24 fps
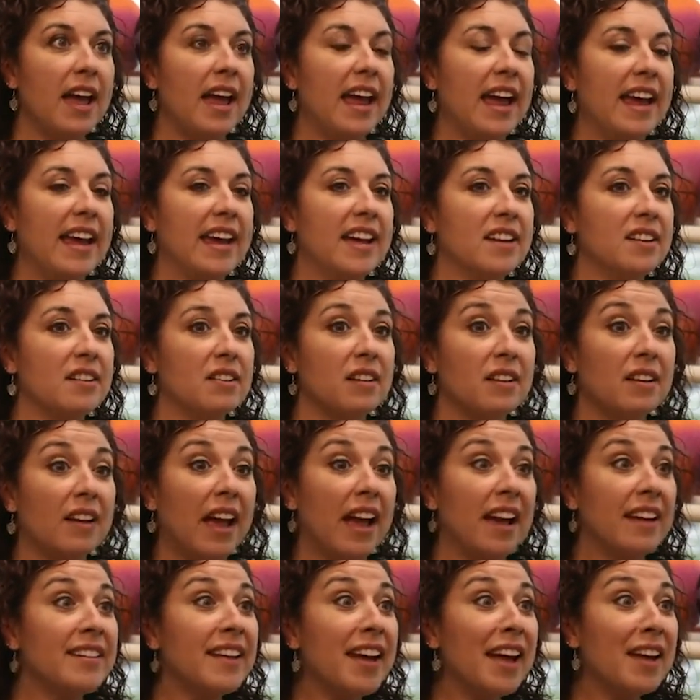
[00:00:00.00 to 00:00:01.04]
and
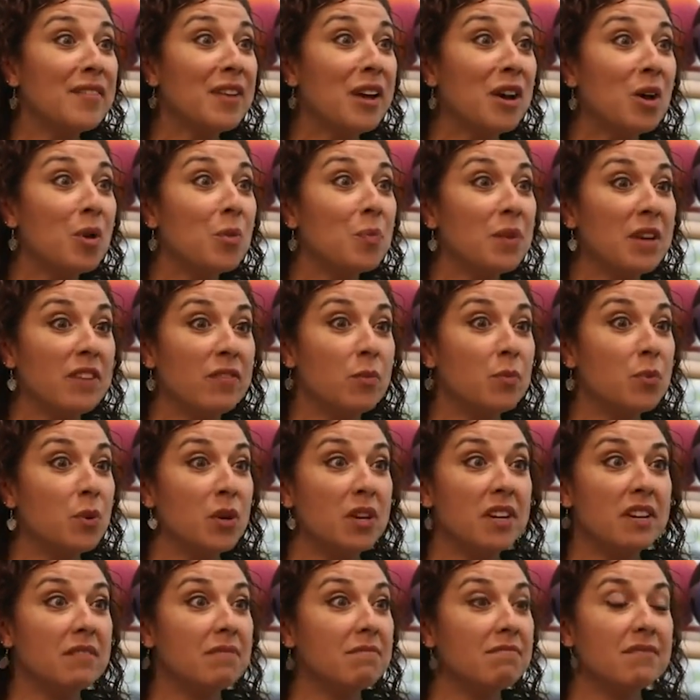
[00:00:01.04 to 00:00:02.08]
had to have help even
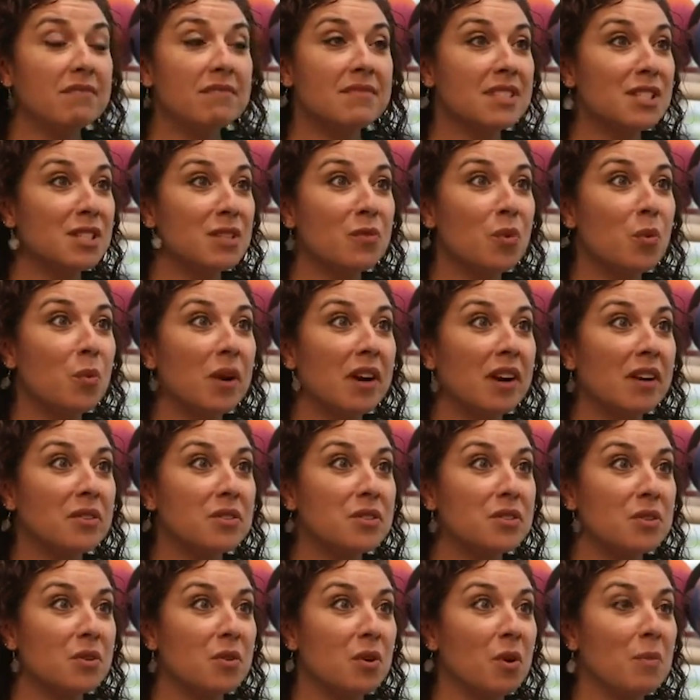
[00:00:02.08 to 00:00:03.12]
putting silverware
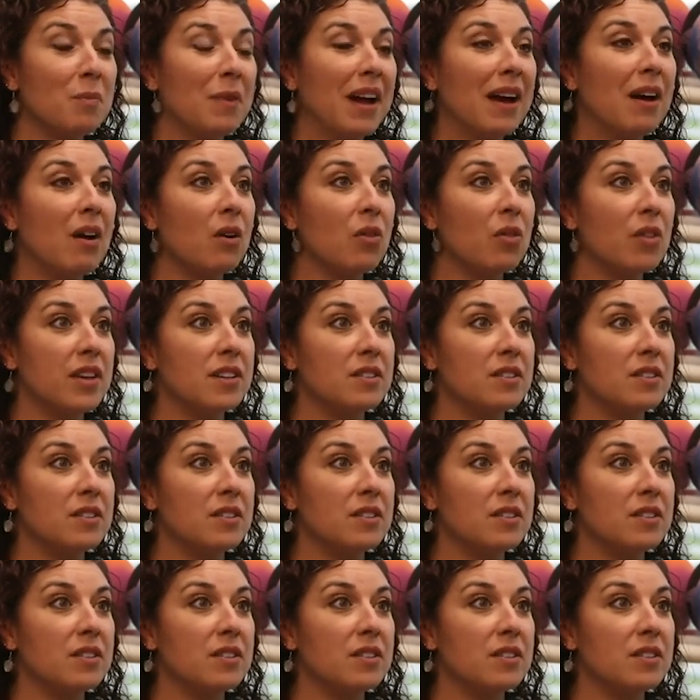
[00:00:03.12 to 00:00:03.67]
to her mouth.